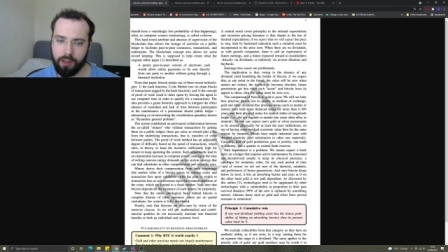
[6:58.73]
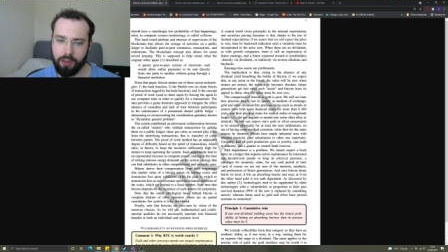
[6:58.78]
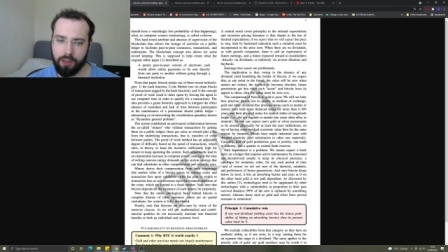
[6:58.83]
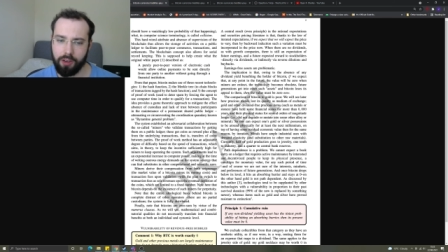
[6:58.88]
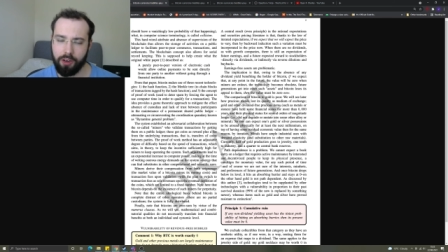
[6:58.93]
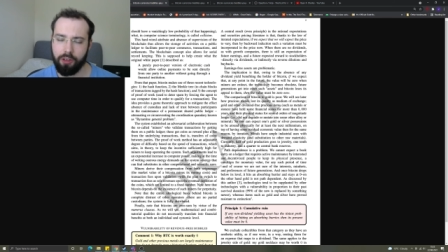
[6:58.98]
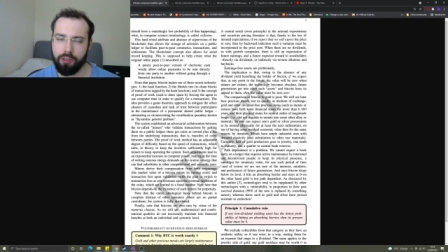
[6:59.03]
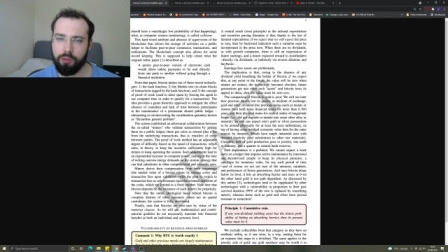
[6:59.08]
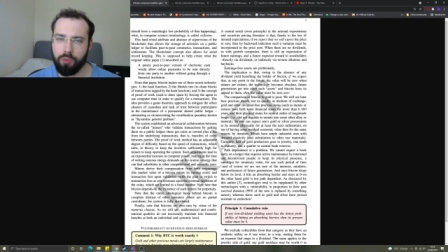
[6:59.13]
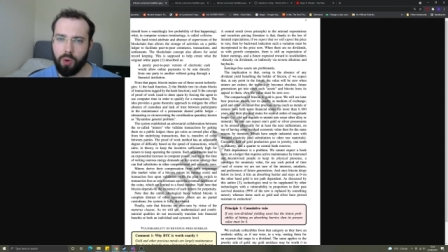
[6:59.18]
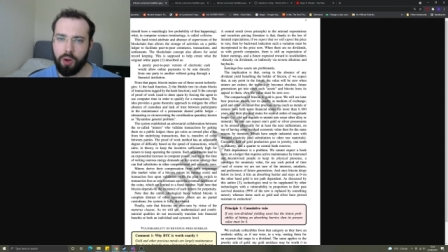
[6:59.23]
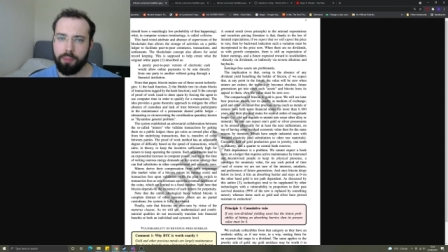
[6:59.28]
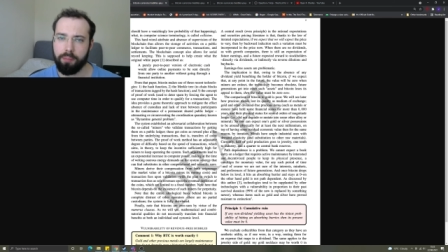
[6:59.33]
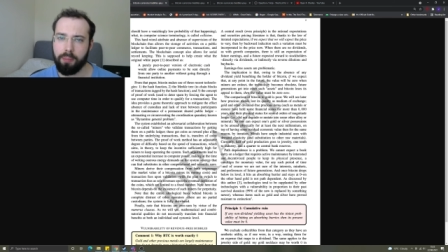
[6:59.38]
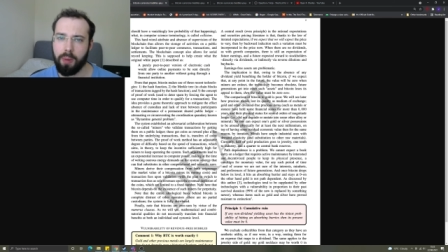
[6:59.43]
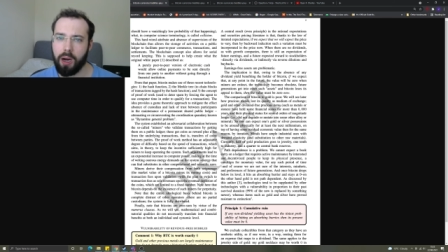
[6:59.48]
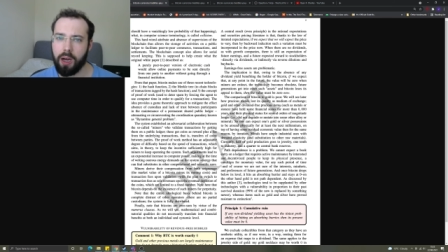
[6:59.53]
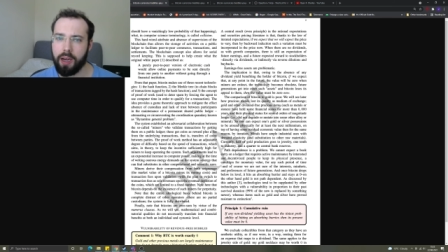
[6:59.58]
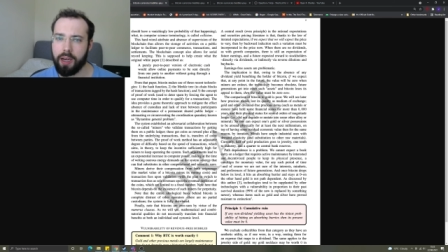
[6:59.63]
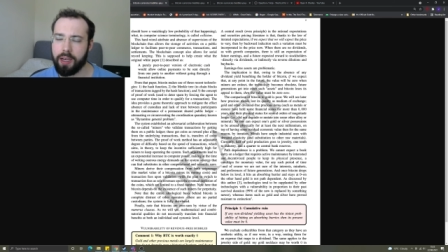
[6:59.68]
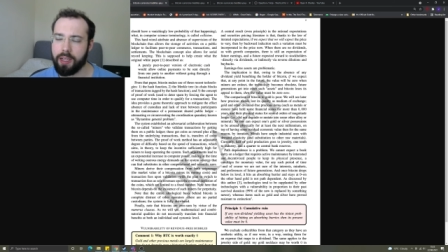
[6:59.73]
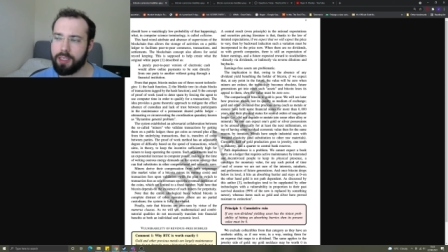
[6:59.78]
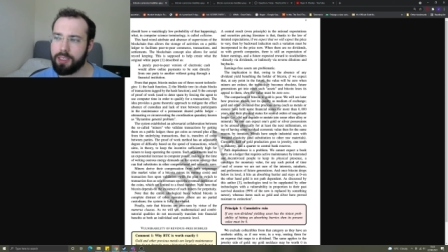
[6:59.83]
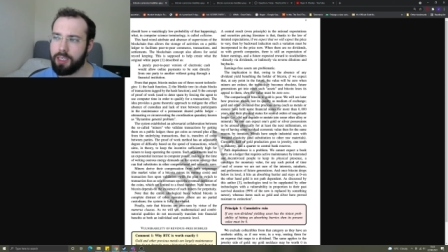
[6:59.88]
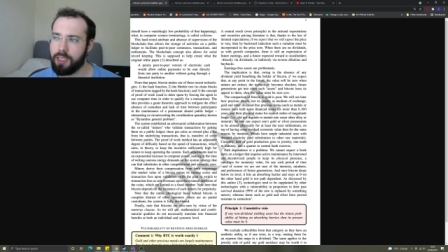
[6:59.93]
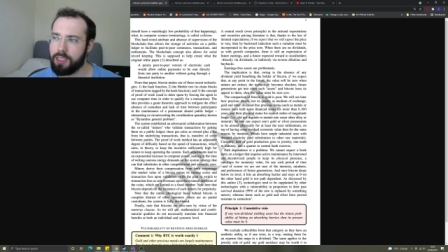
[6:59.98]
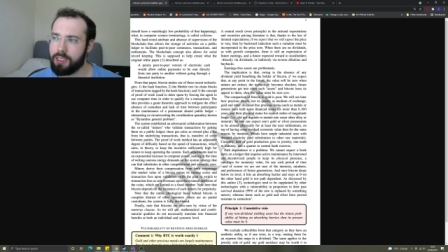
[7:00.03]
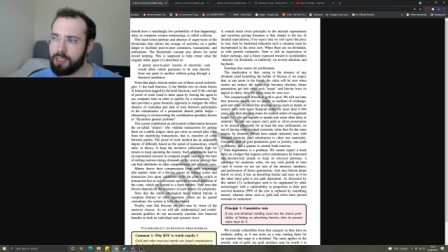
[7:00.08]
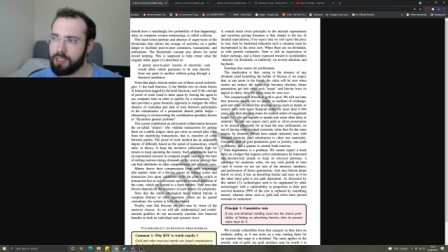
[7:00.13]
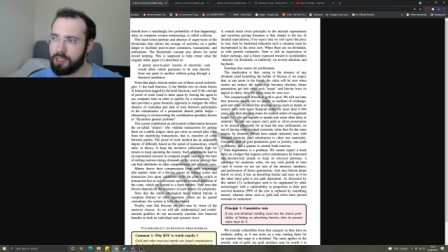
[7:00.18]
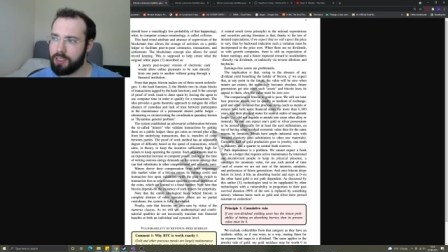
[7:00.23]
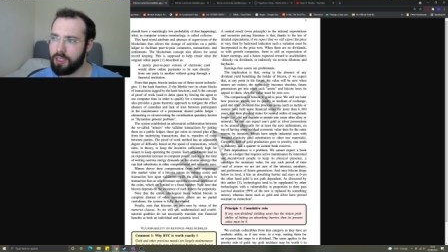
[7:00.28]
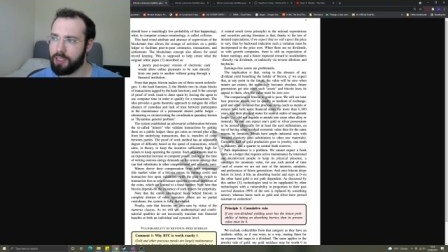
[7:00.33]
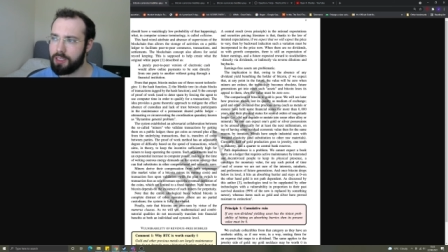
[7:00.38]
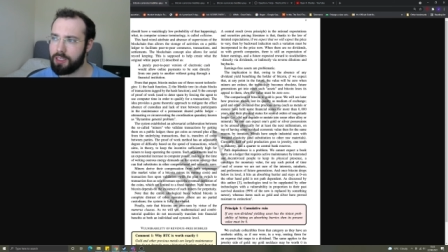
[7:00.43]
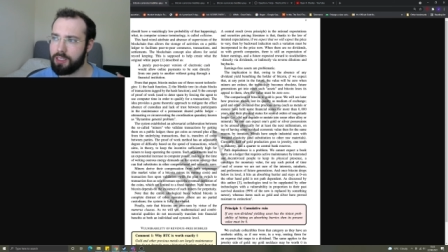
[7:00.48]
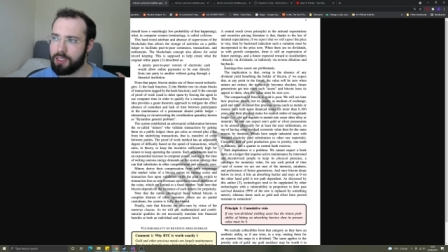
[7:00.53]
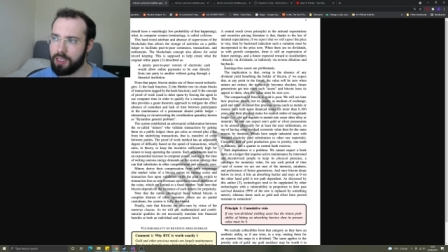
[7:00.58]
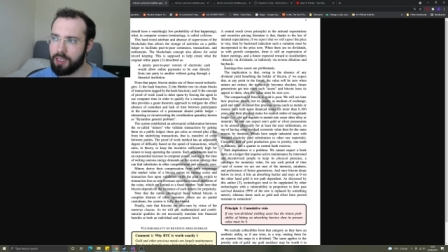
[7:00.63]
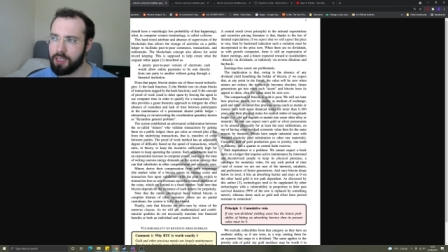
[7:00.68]
You know the word mine it, it's
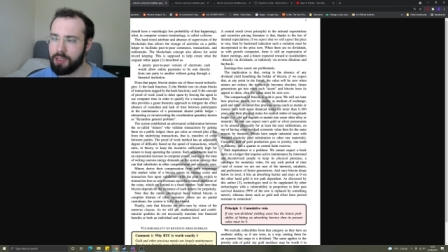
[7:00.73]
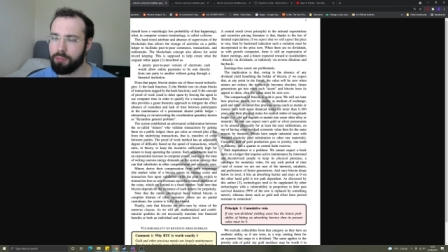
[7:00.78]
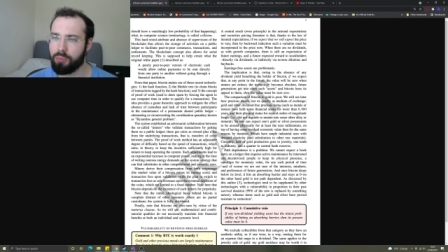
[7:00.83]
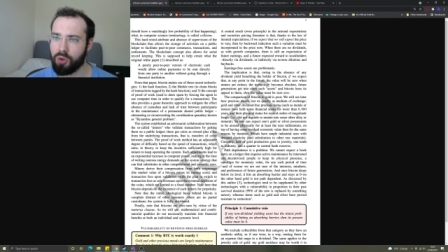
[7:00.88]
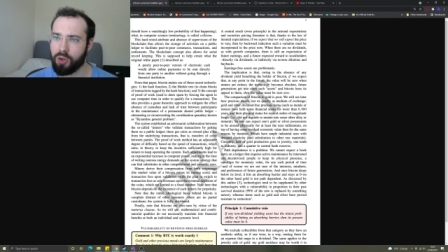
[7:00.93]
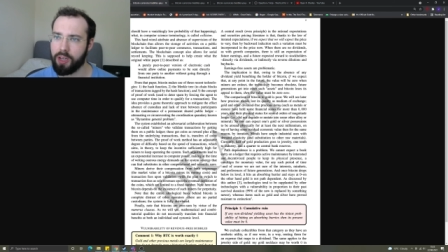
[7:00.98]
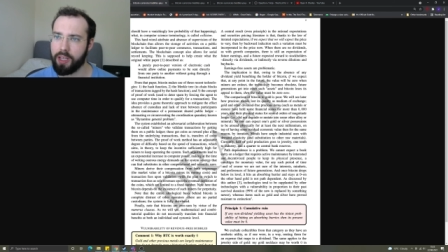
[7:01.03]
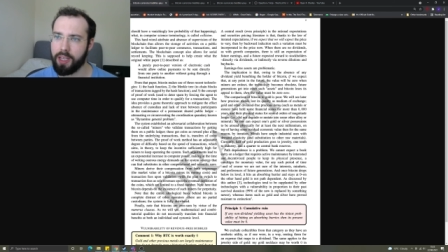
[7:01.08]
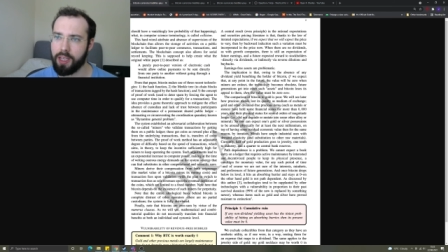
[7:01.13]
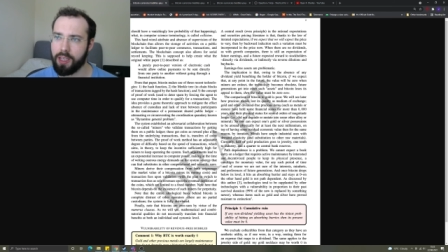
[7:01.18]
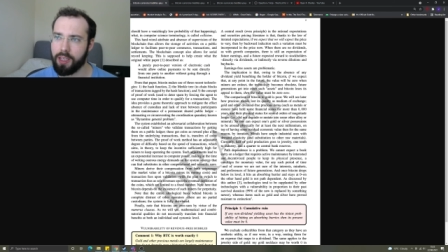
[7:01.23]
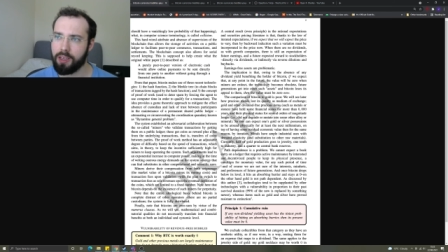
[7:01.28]
it's deliberately